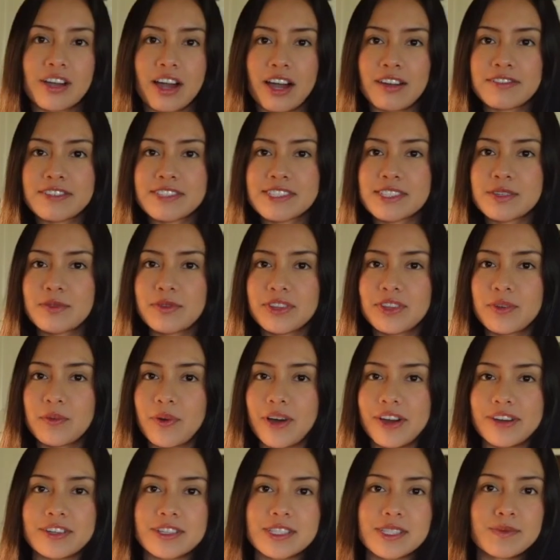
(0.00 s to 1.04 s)
obviously when the
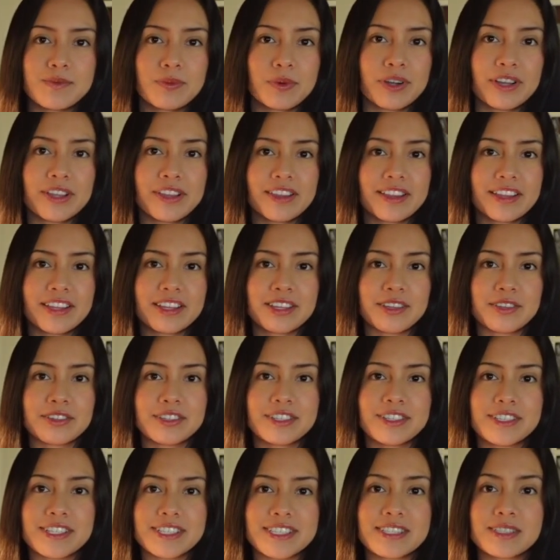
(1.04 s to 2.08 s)
water is boiling, you can
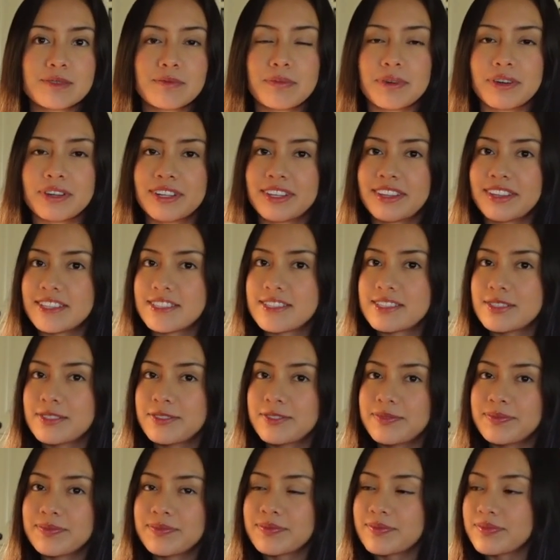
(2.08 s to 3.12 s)
just put in the soup.
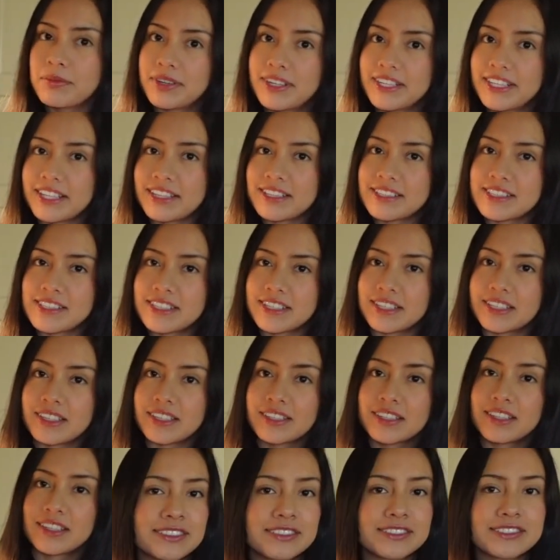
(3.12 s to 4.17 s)
Pretty easy.
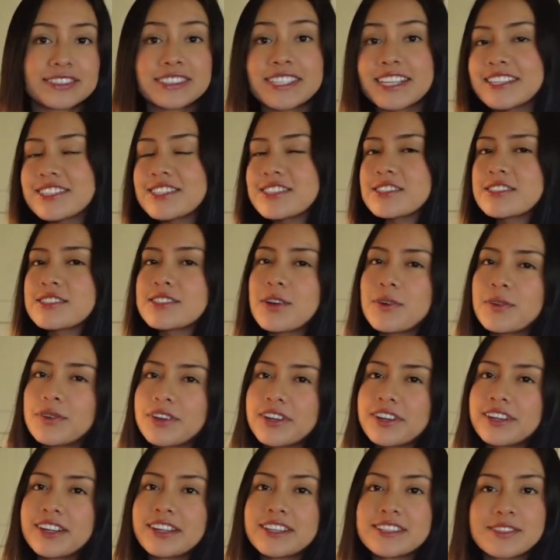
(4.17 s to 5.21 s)
It tastes so
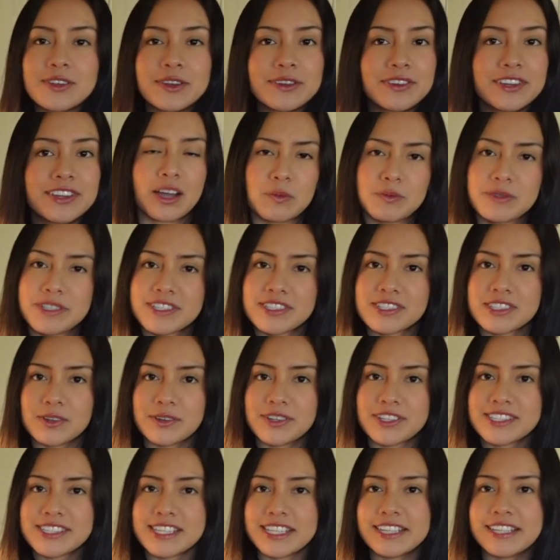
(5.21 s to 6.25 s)
good. So I'm just so
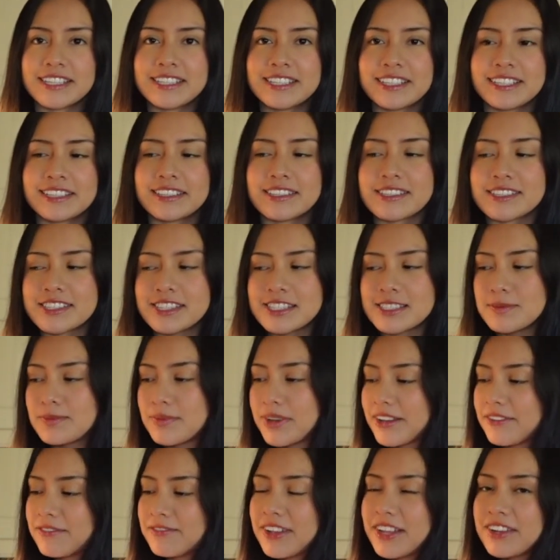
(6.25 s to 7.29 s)
excited to eat this. This is my
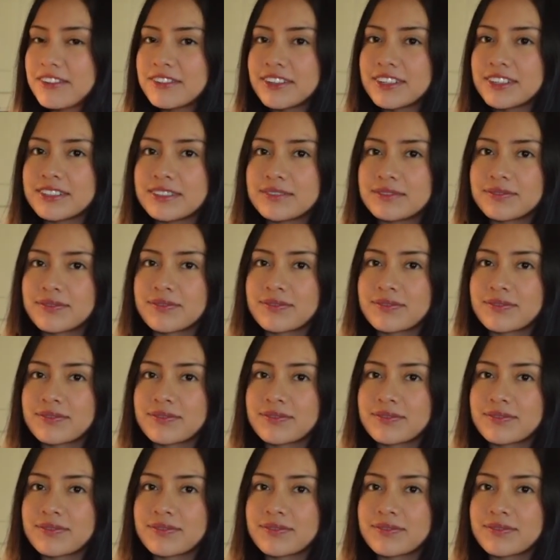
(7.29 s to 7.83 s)
favorite